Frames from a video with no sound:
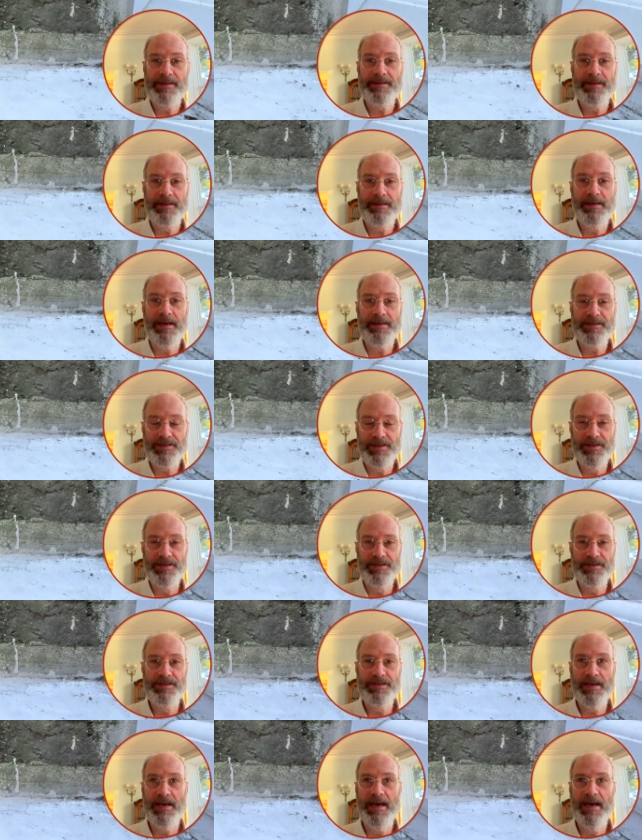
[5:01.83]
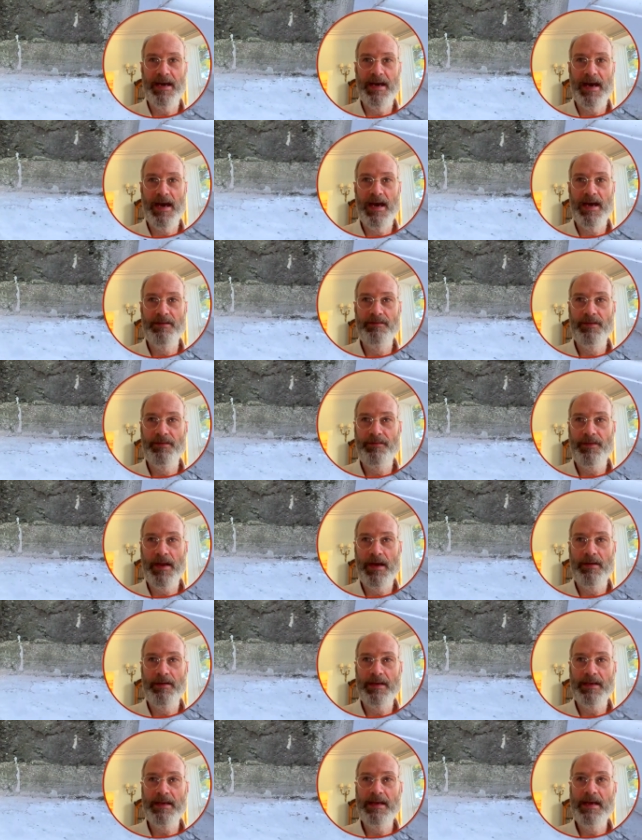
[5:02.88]
gutters
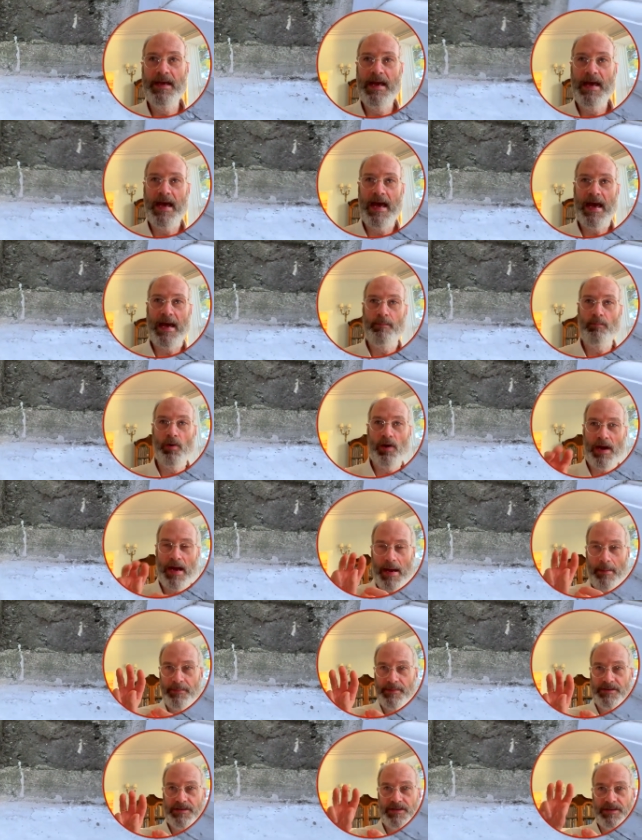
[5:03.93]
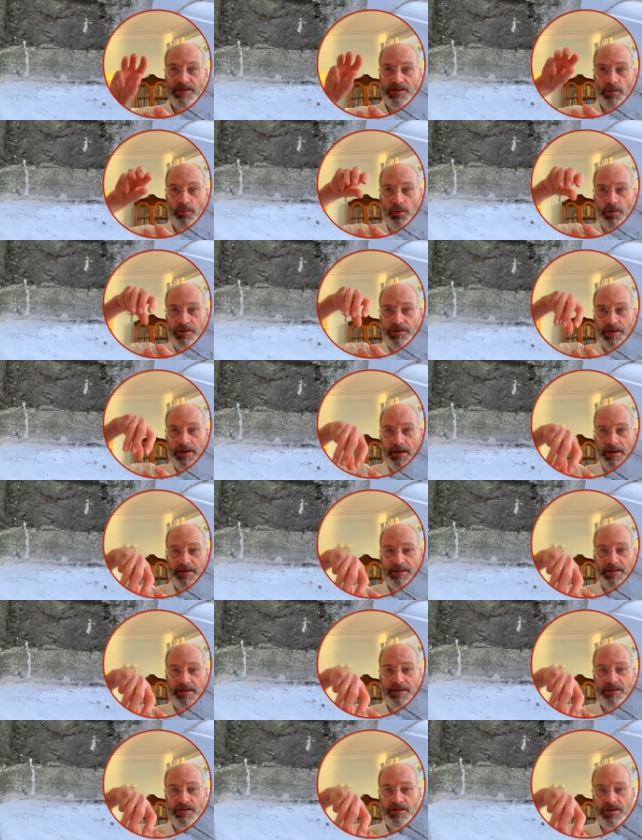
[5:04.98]
overflowing. And what happens is the water goes
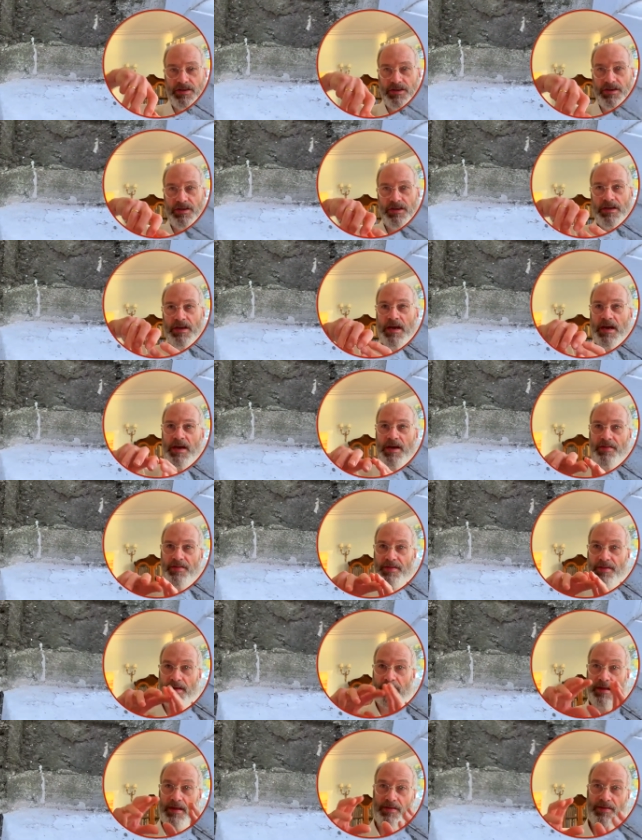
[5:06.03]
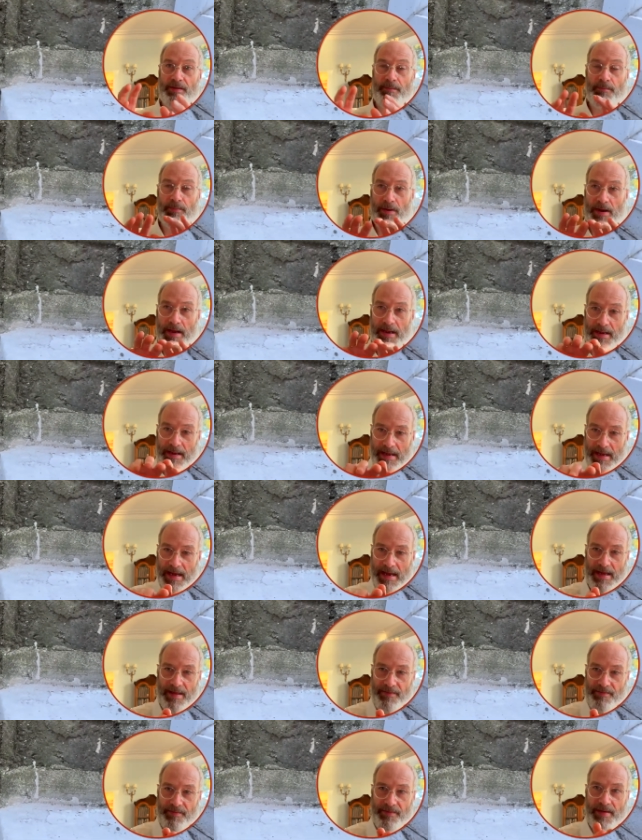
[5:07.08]
into the brick,
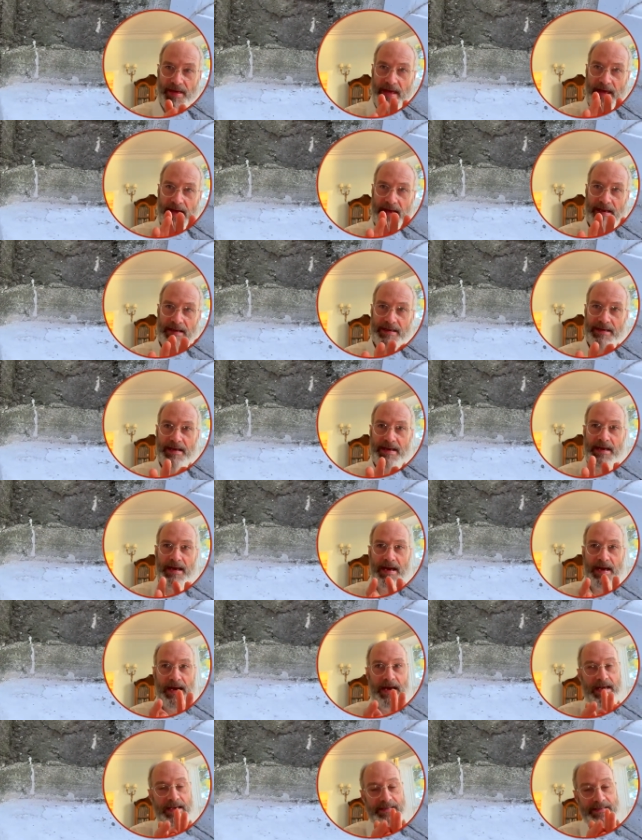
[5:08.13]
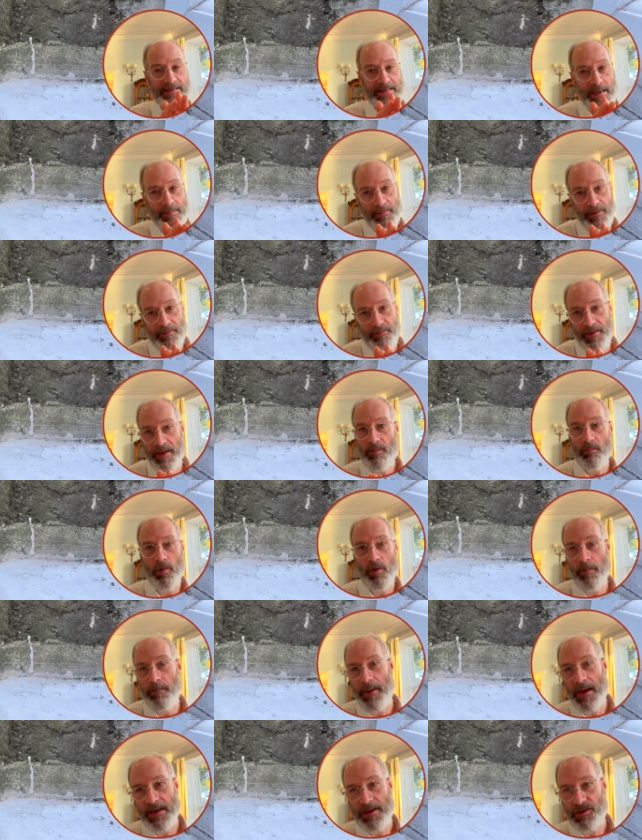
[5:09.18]
and then some of it will
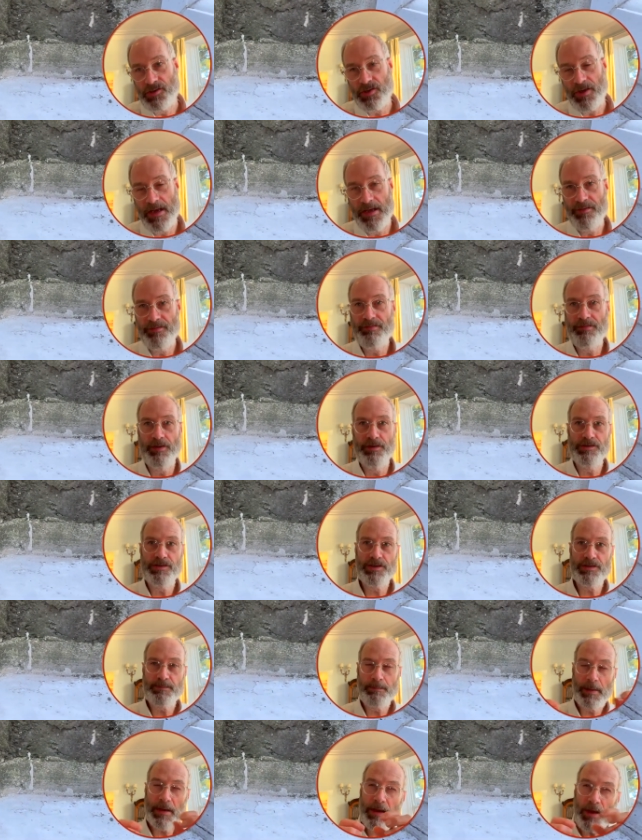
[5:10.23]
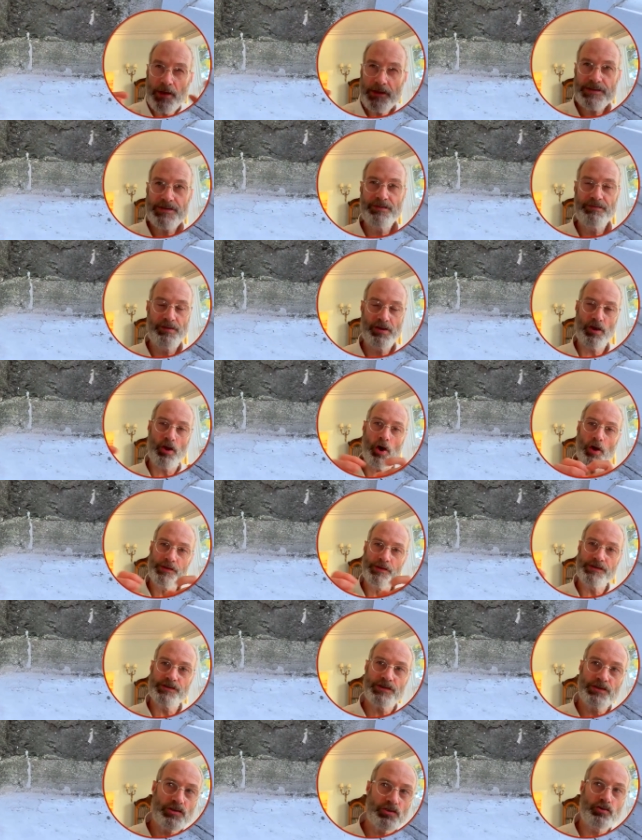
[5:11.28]
penetrate through just because of the
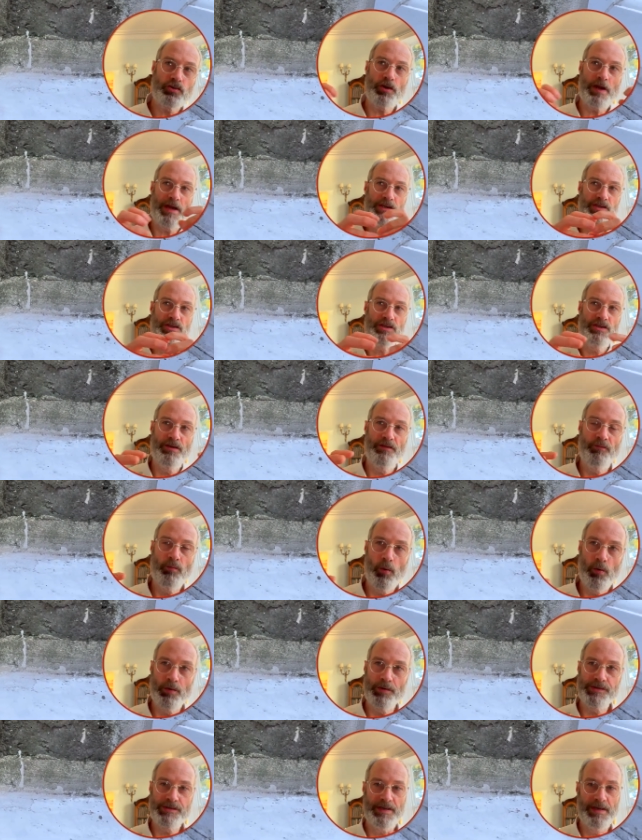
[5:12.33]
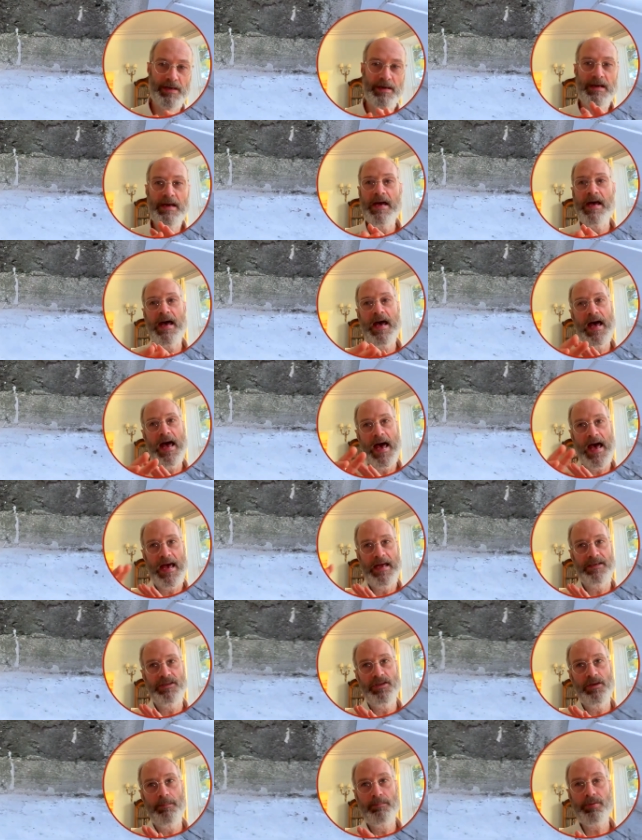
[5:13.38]
concentration of water.
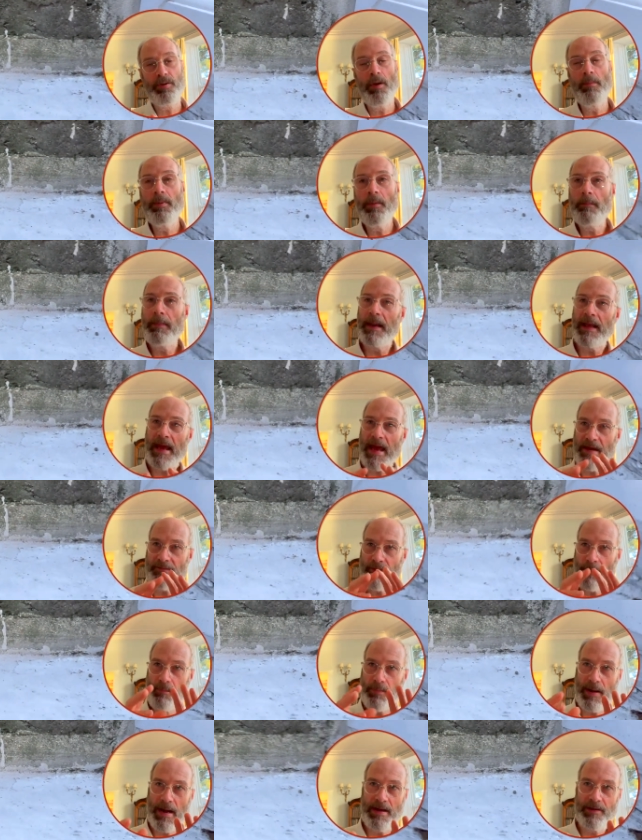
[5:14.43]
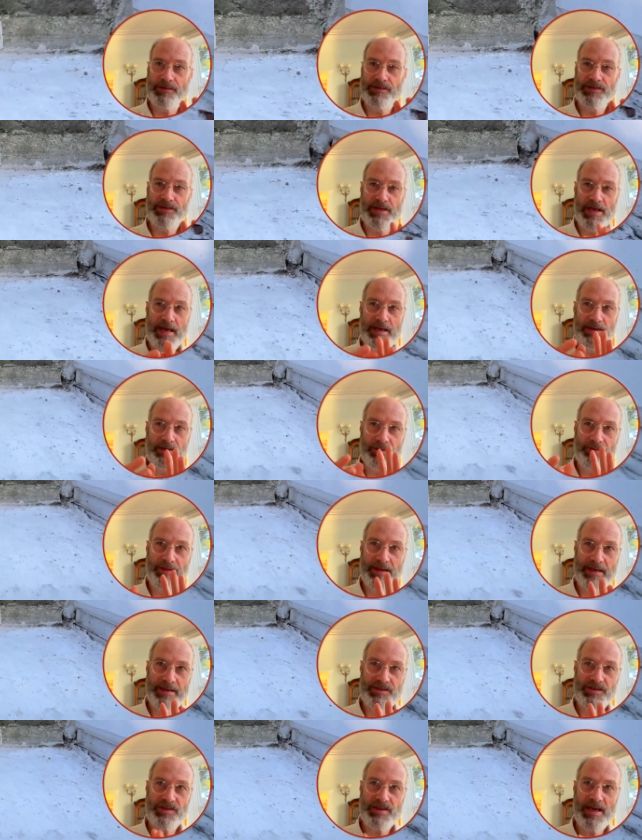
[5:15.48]
And you probably have a brown stain on the
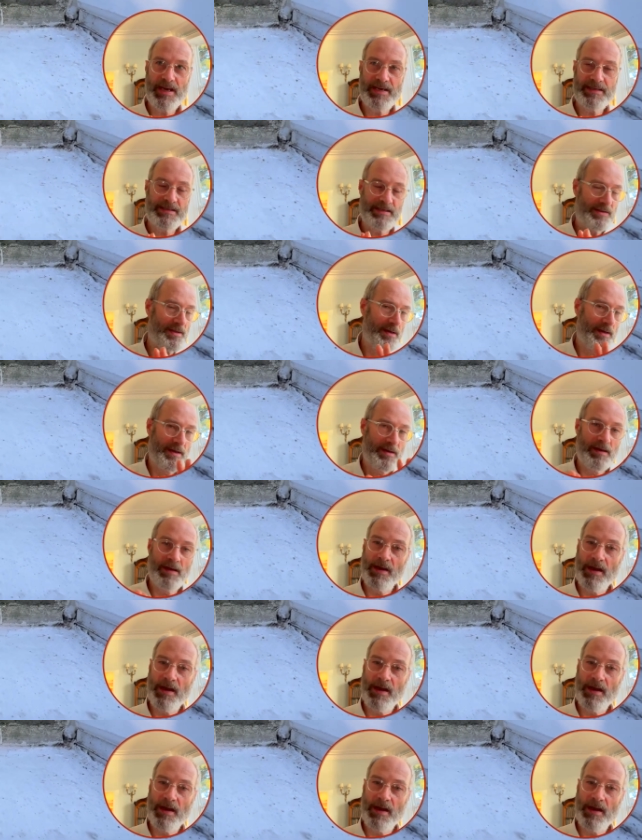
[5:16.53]
inside, and the